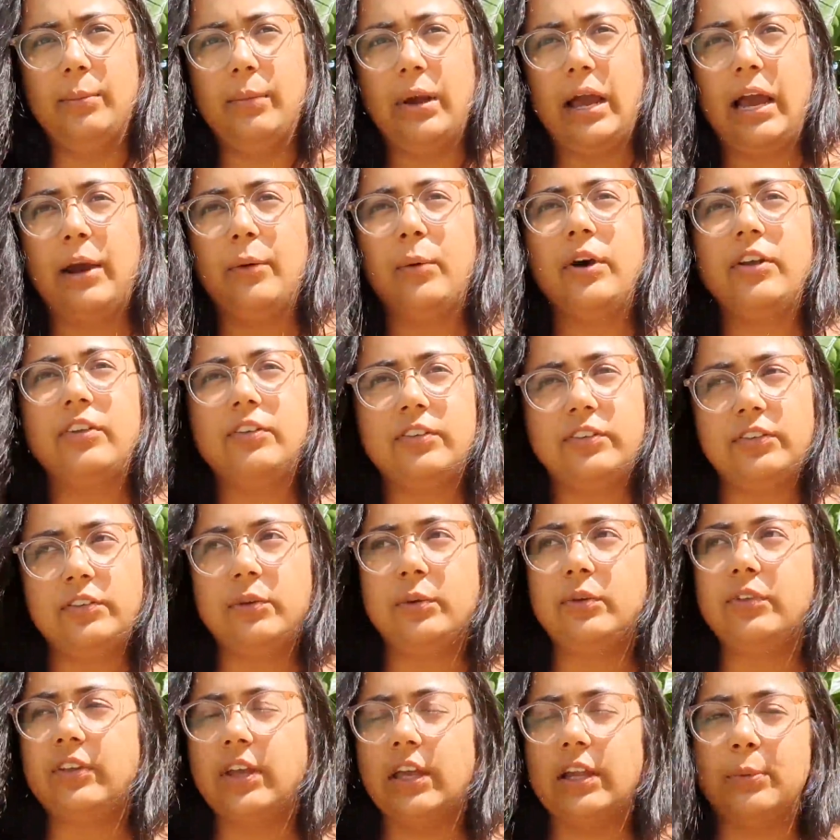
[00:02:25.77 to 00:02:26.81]
I was
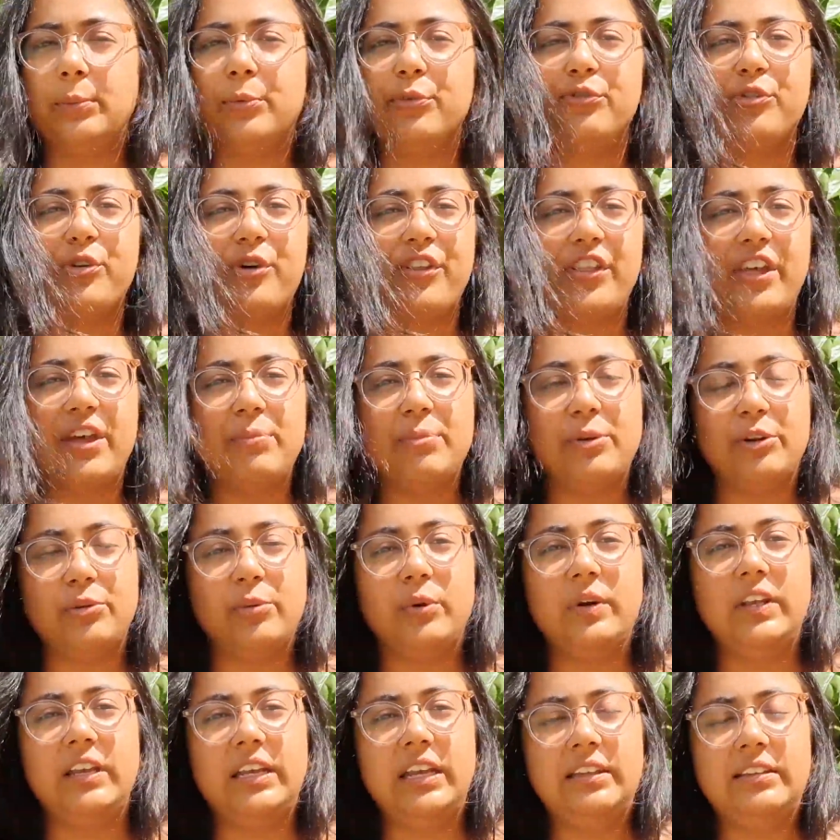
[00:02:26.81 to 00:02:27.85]
suicidal before then, but
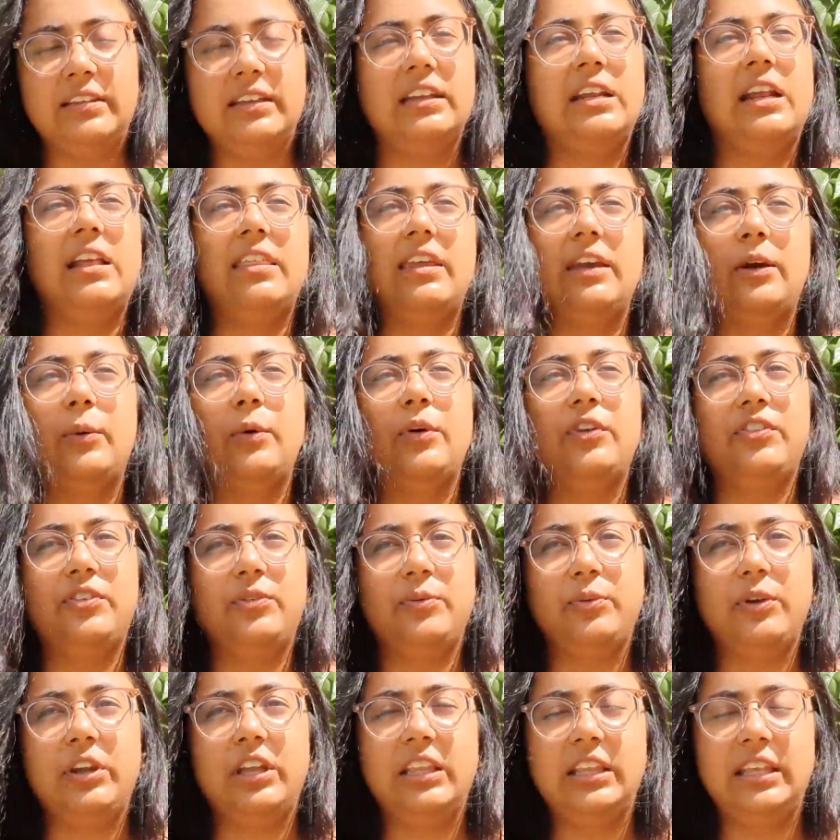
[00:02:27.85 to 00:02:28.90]
2018 I think was
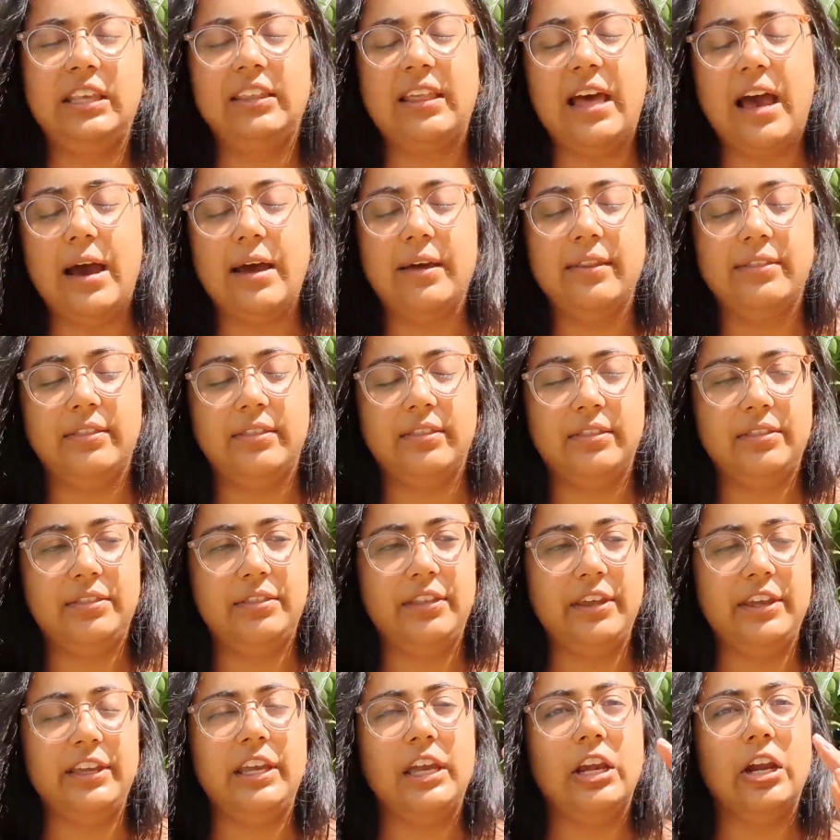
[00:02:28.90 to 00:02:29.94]
really
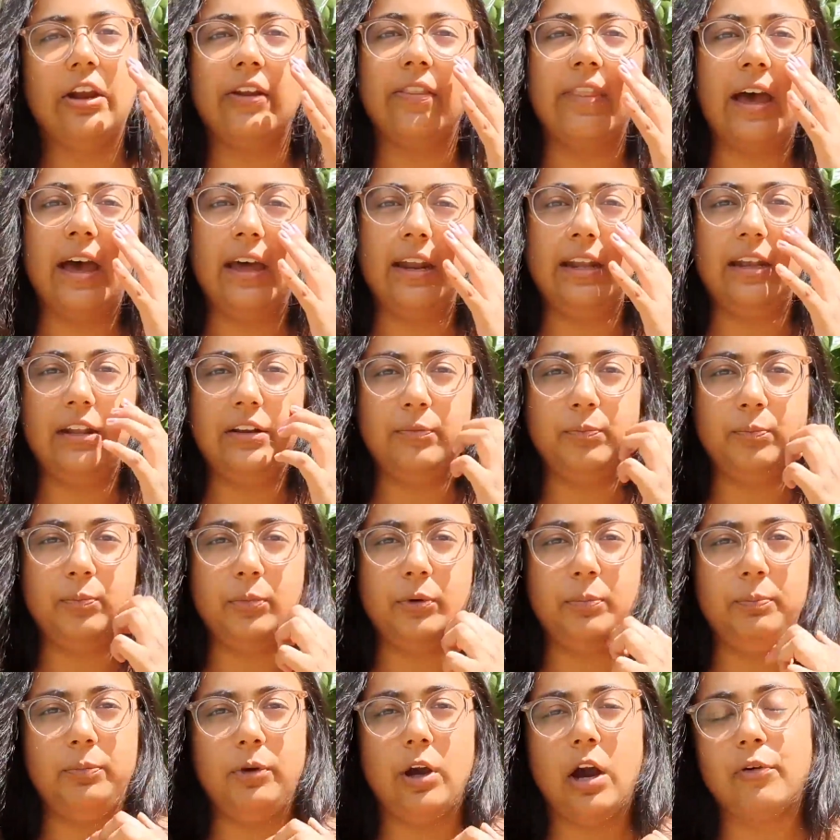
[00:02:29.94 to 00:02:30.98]
the year that it
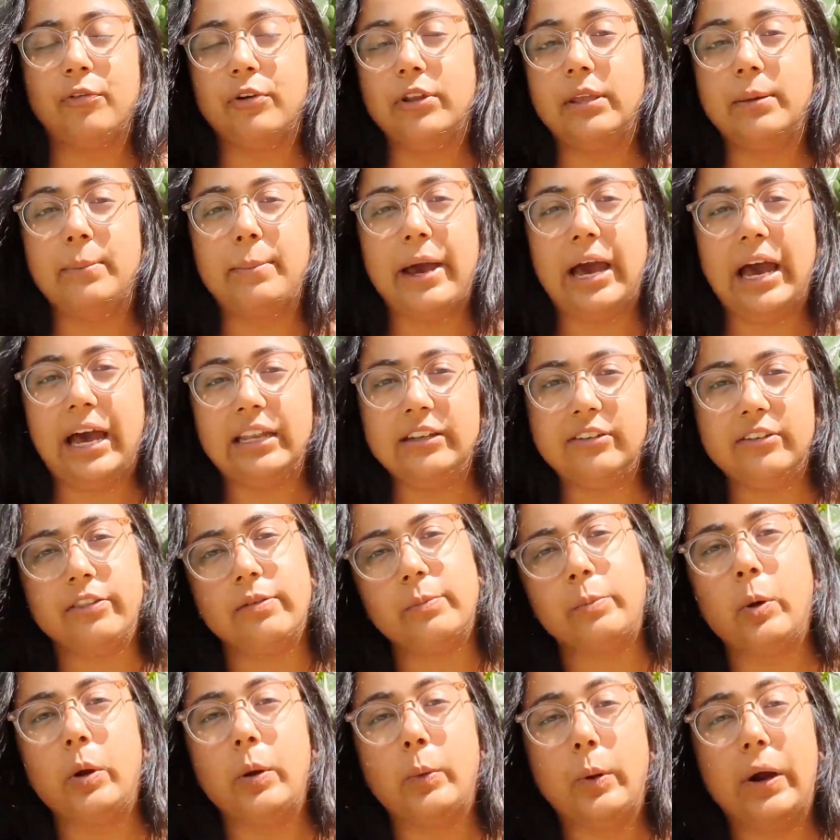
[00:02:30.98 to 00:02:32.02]
got really bad, to the
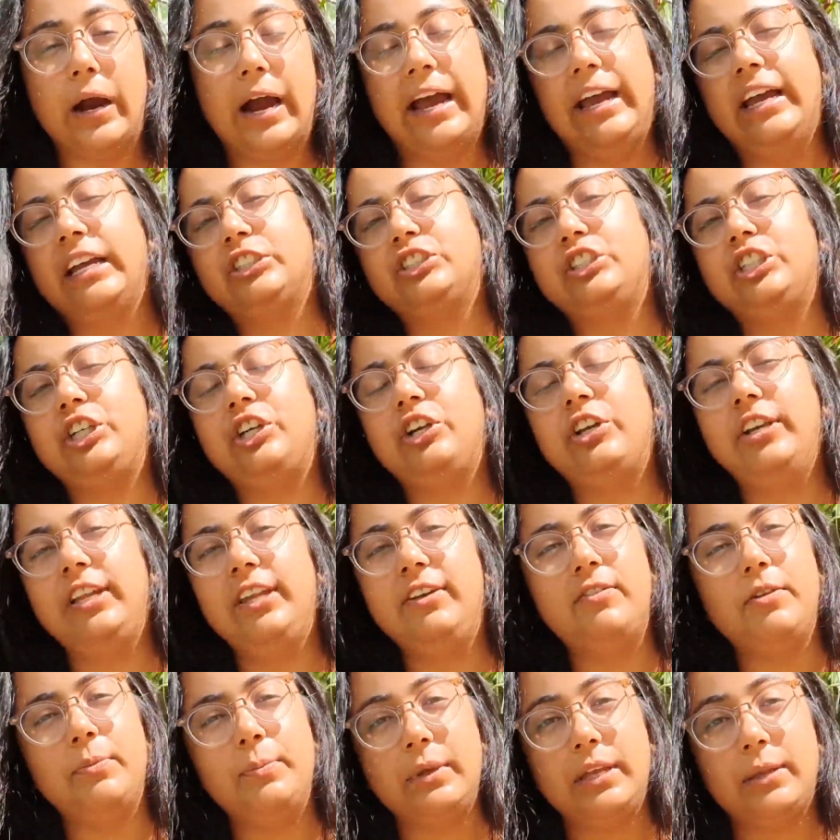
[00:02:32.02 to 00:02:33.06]
point where I actually couldn't
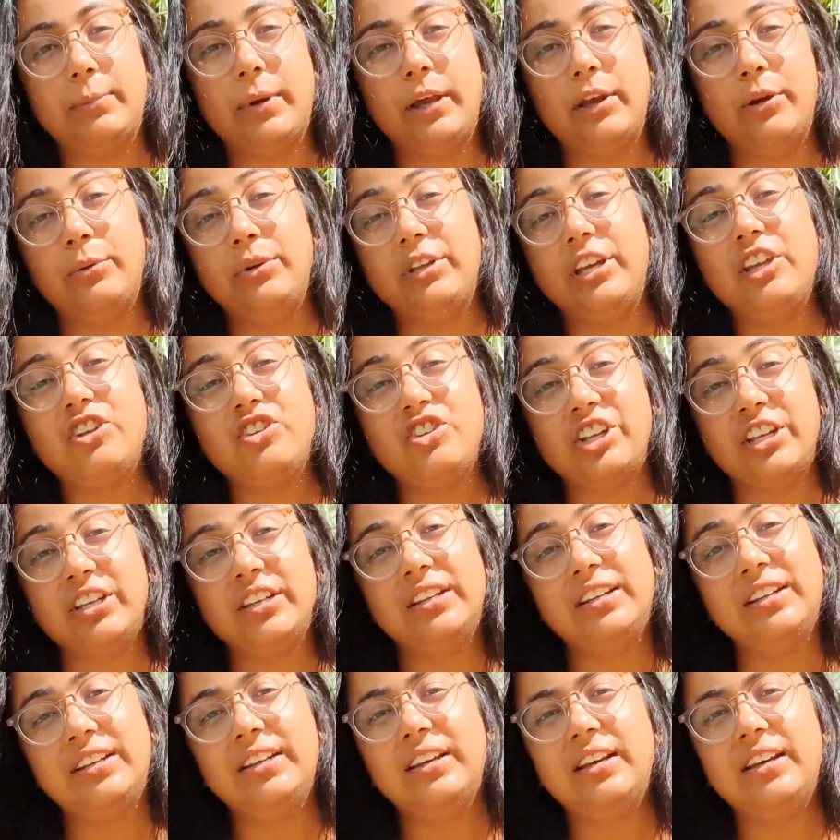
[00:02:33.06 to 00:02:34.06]
even be in my own kitchen